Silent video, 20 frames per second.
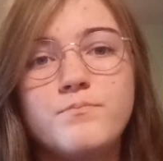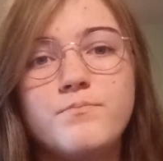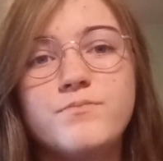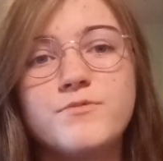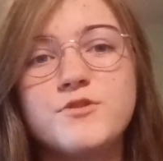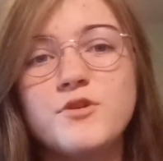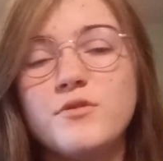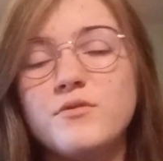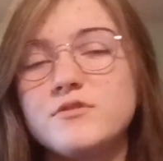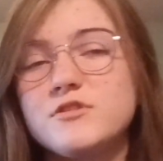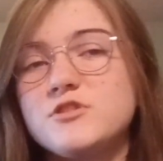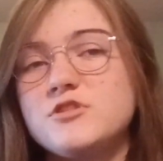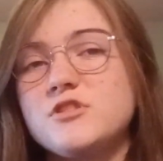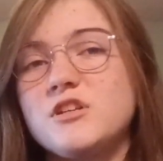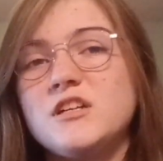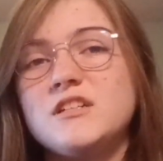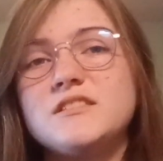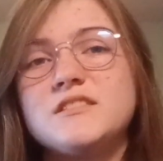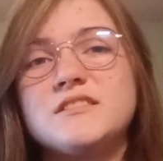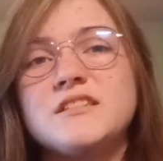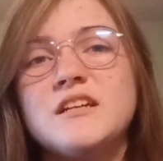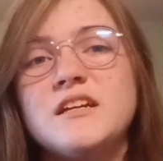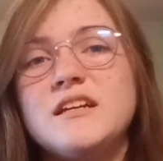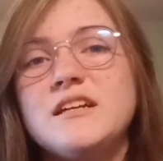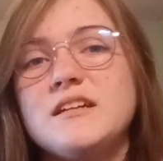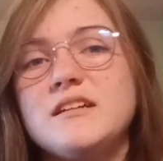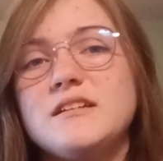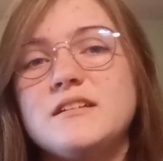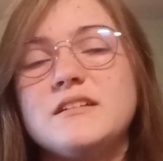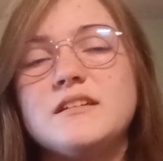
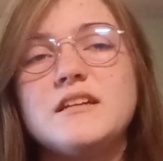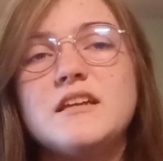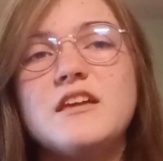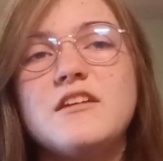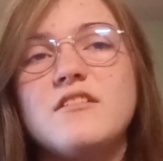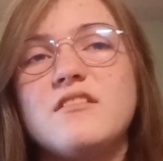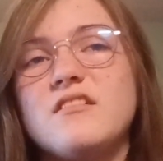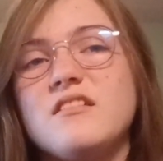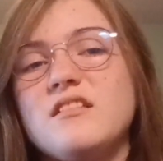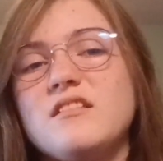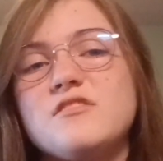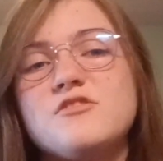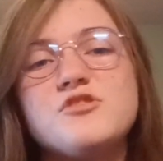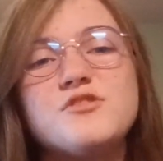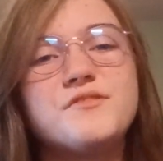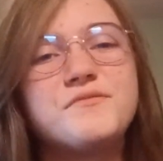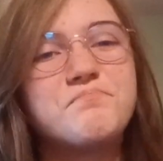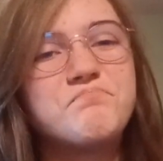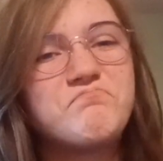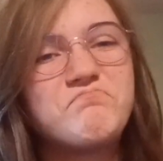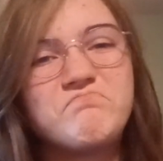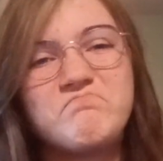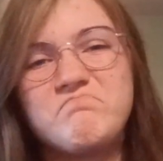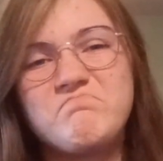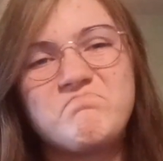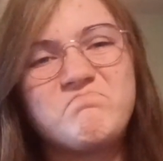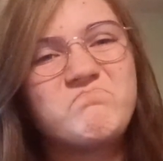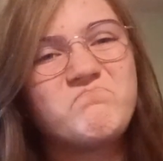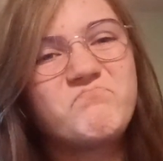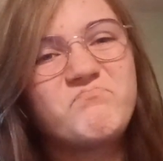Just
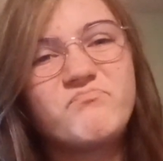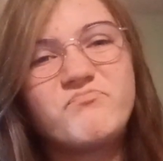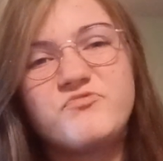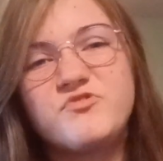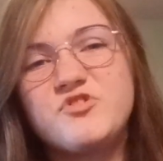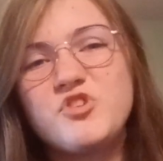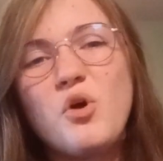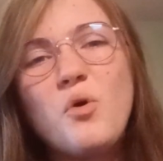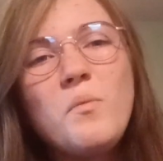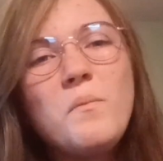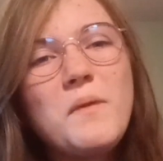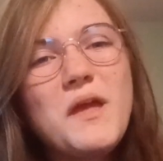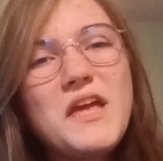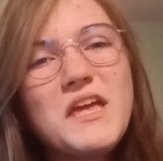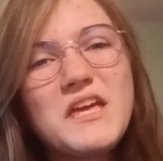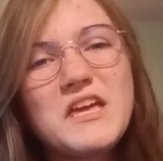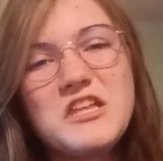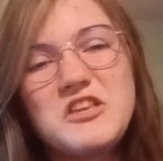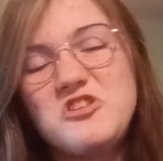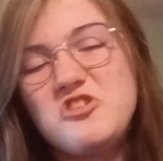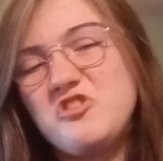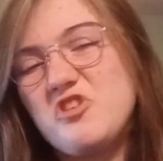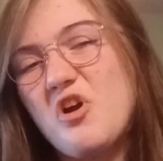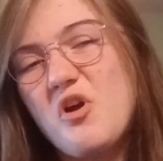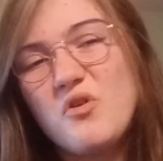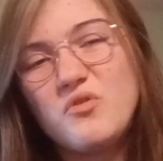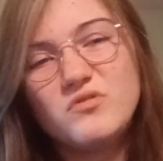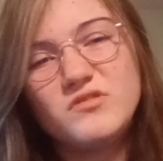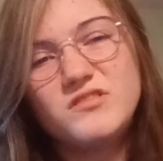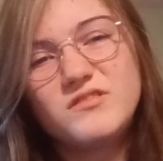don't make it
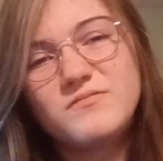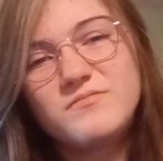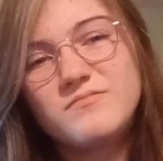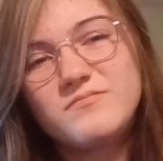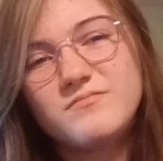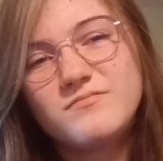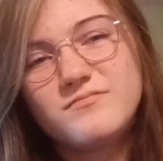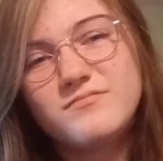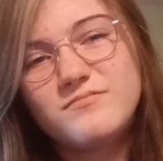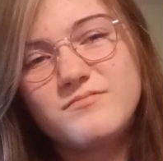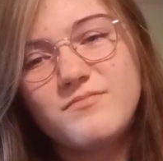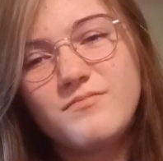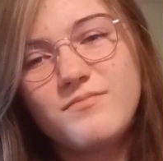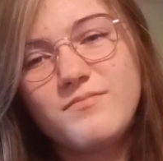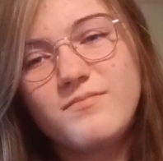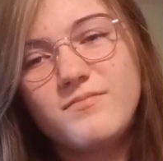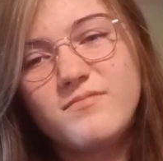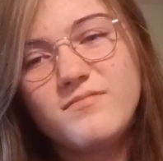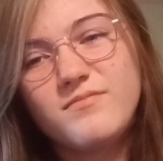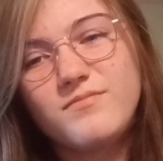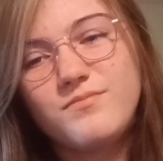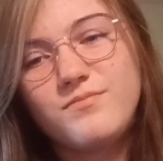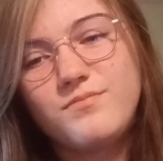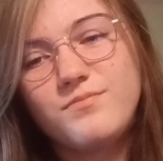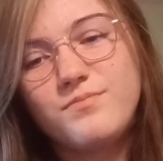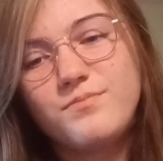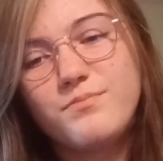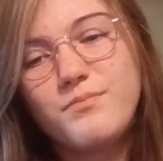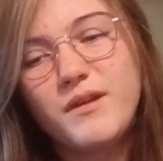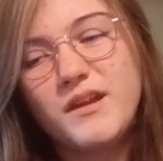known.
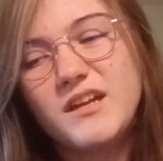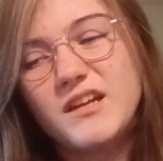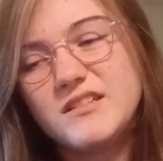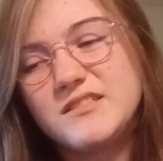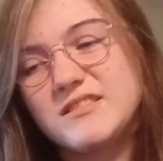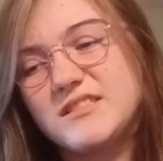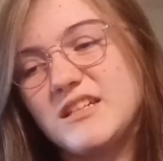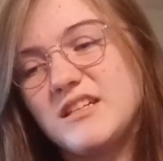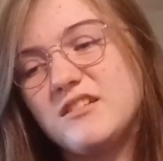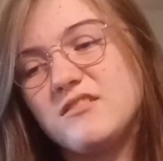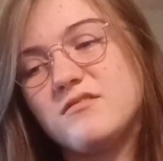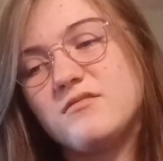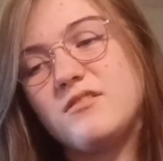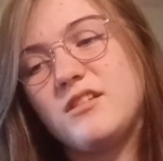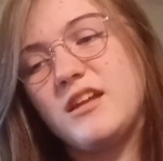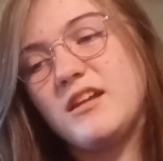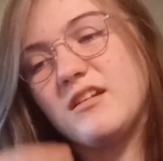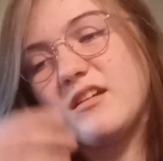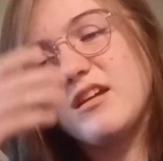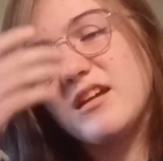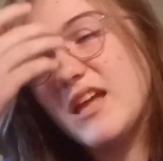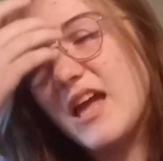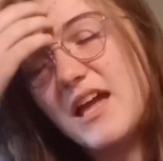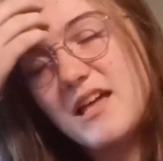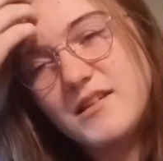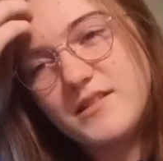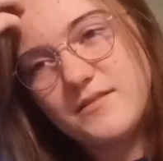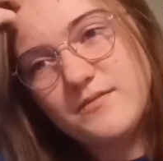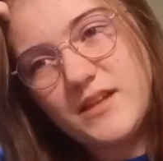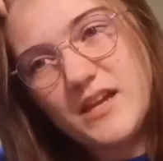Because it, like,
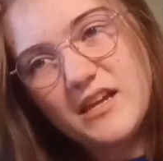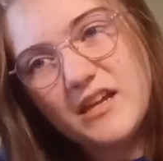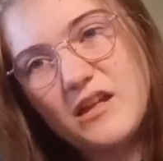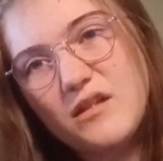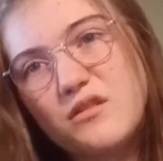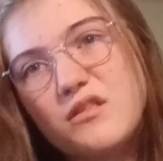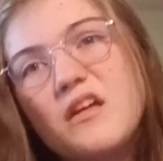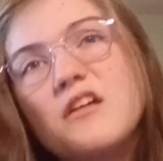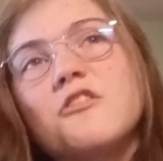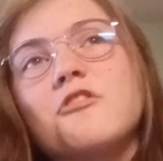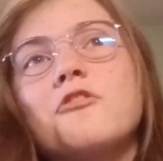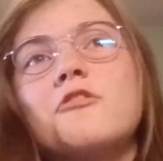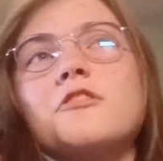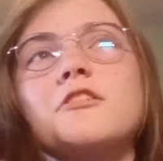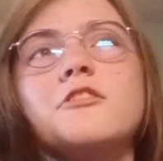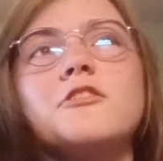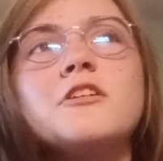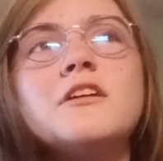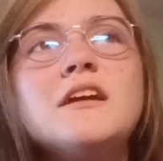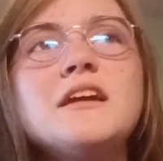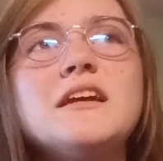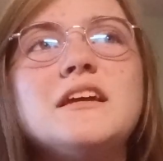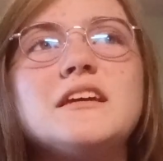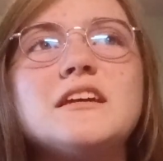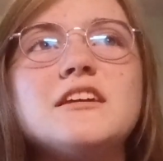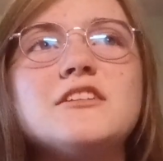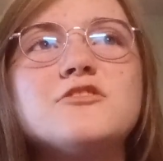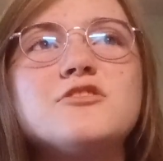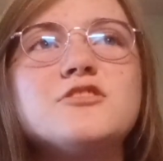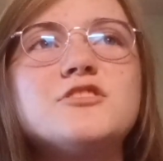again, like I said earlier,
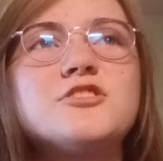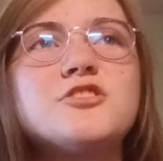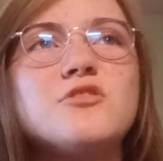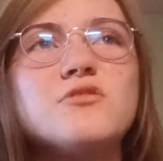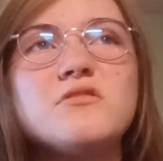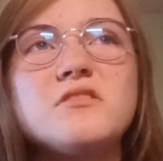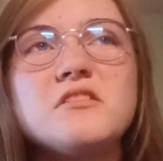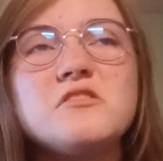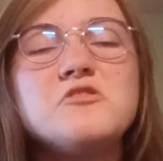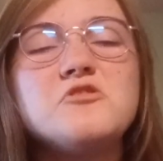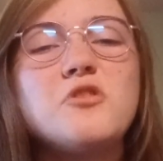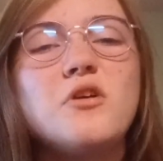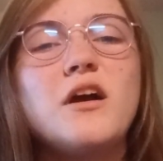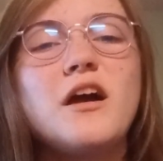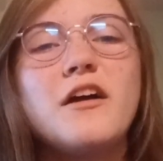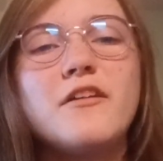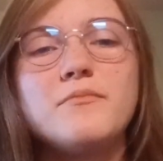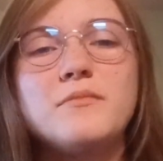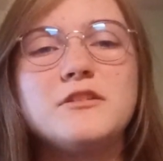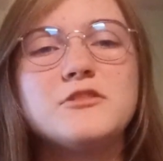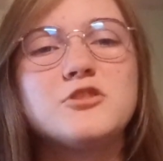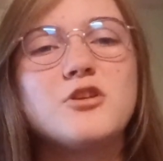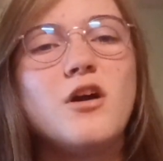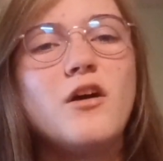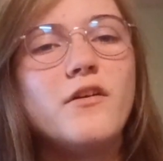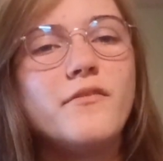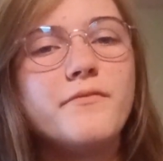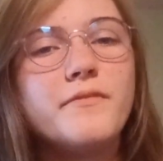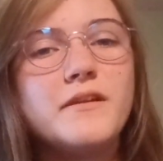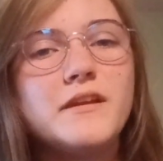it just shows that you don't have much
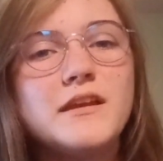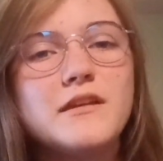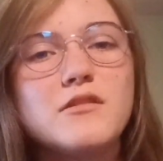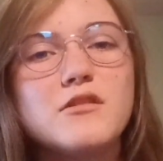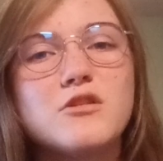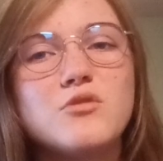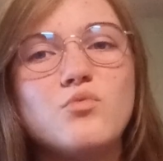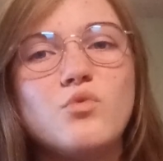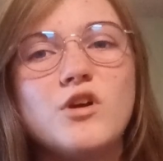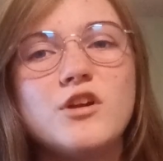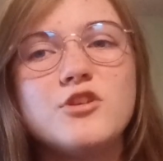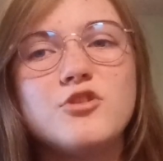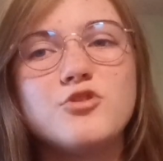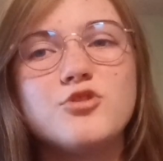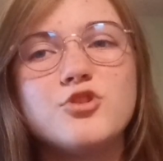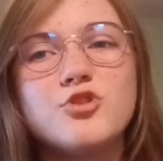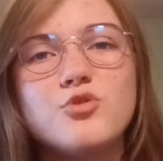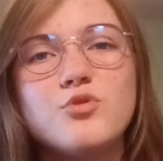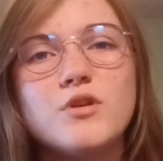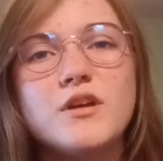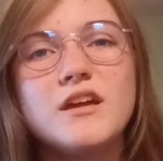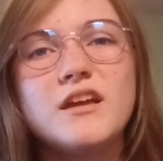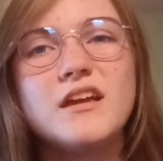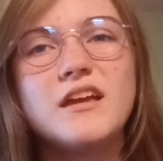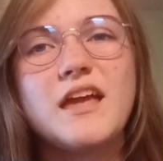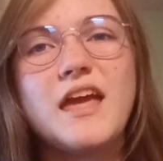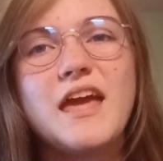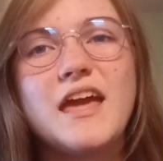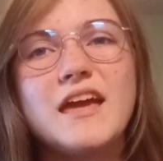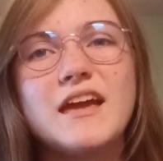confidence in what you're doing,
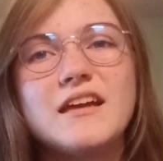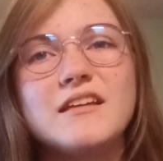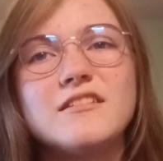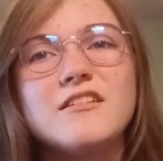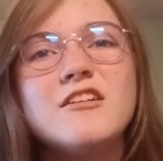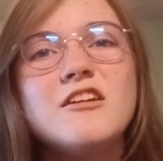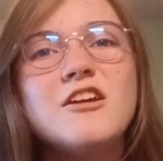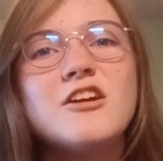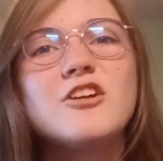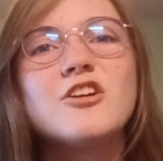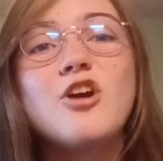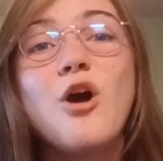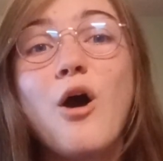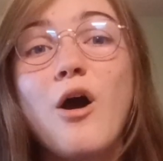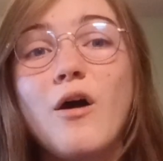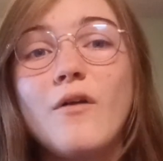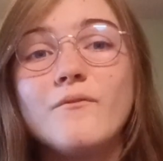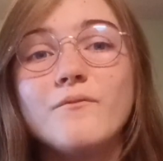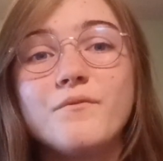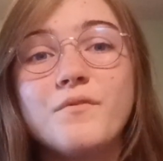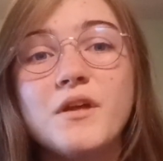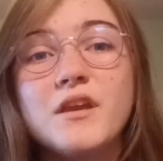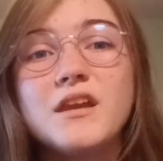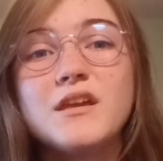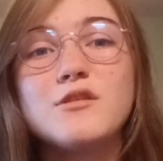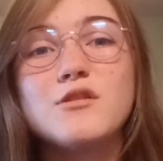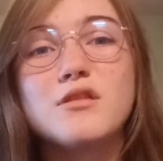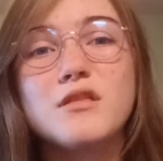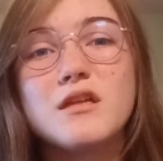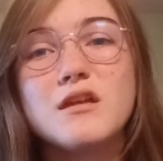and
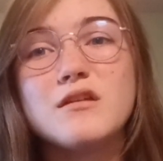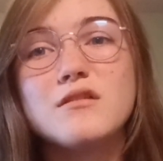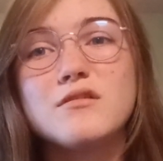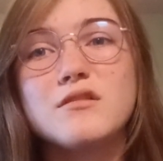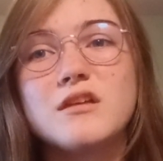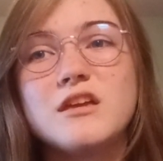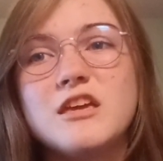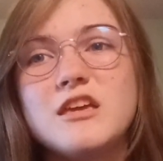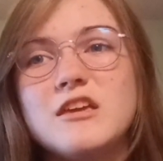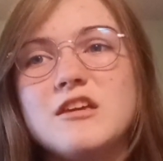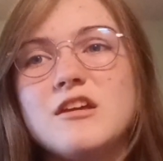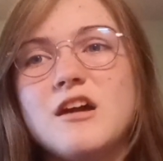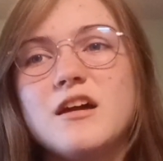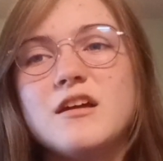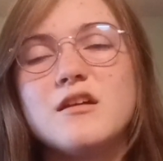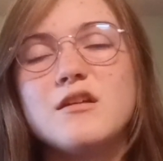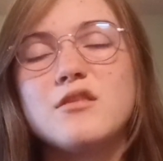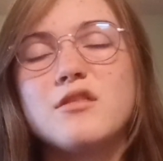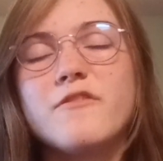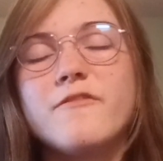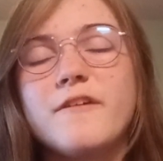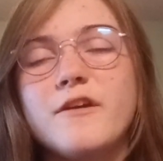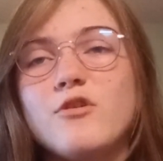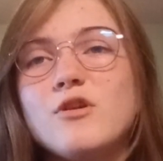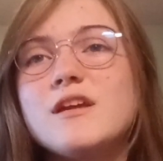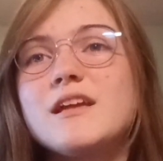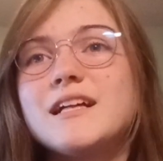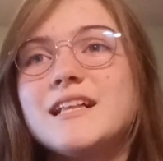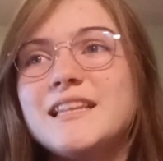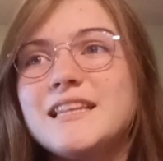confidence is key. It's a
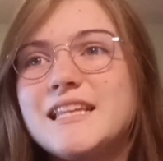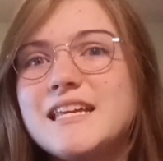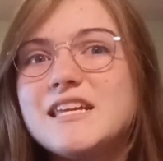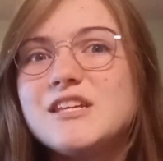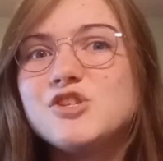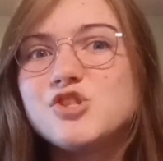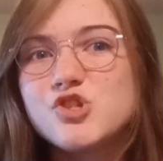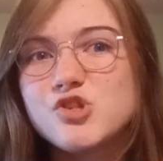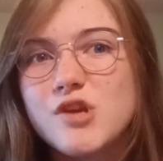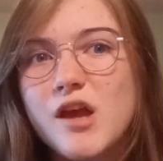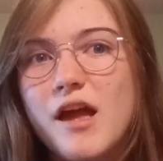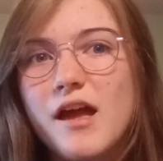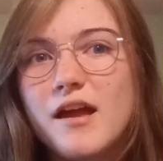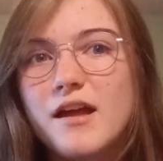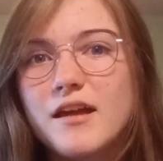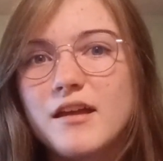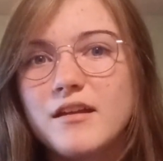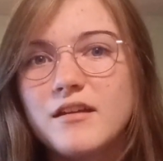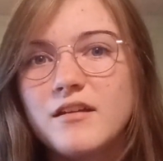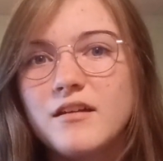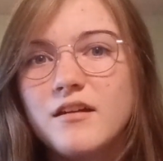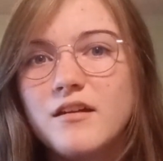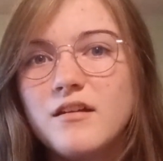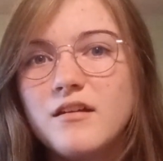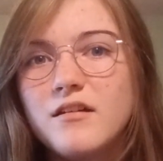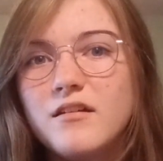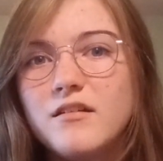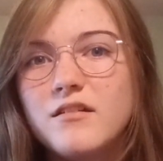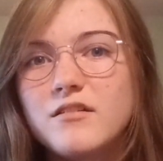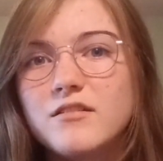very cliche
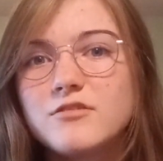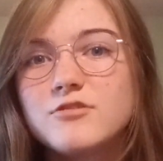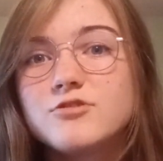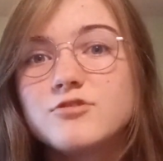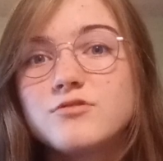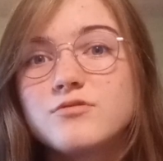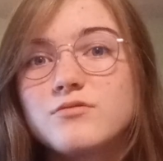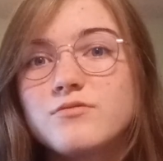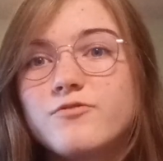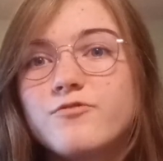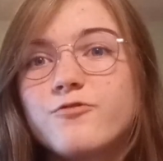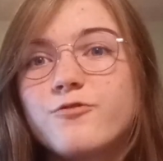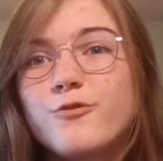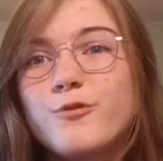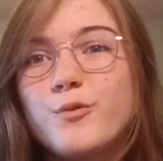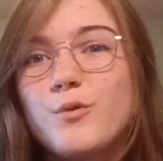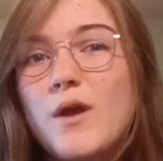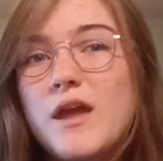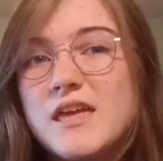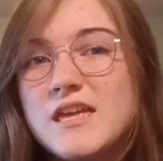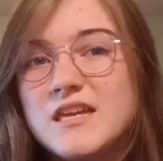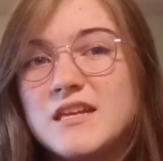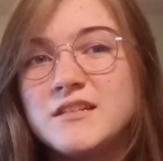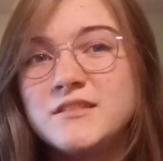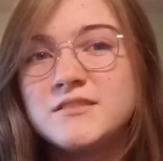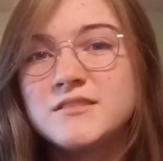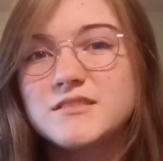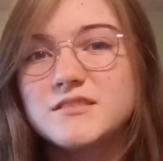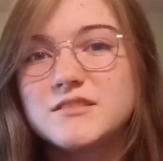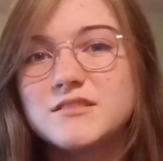
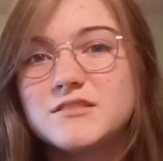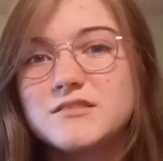phrase